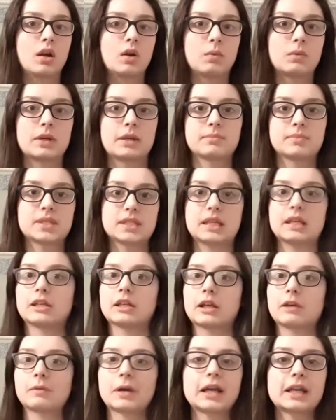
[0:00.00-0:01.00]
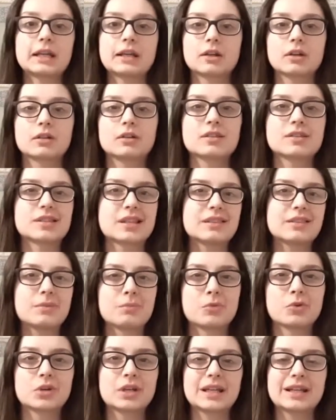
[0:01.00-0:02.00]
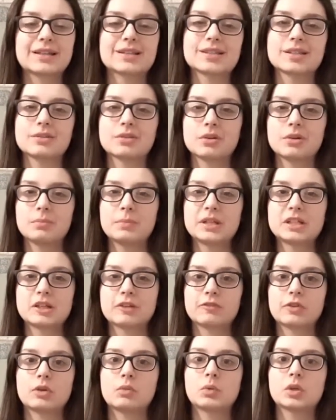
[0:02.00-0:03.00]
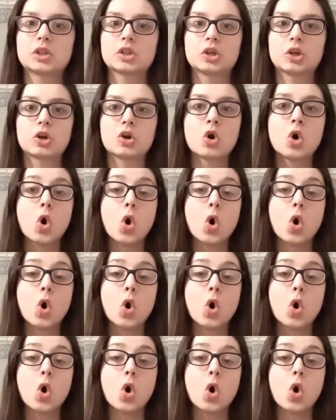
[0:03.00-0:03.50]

when I'm standing right here, because in the morning it's a little bit different when you're